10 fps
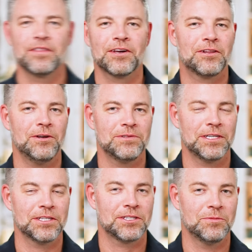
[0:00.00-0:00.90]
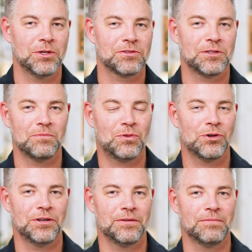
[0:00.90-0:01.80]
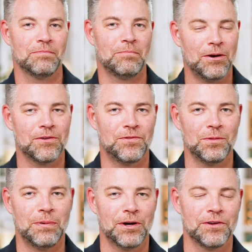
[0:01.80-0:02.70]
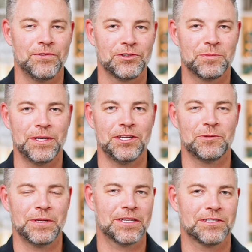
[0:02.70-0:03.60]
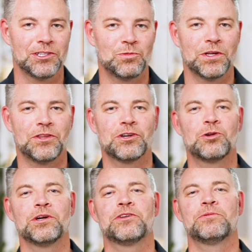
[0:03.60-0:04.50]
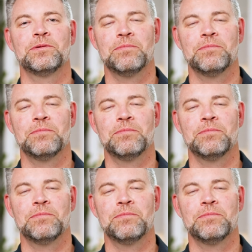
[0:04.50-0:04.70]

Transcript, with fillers: The closing is the most important, powerful part of your speech because it's what they're going to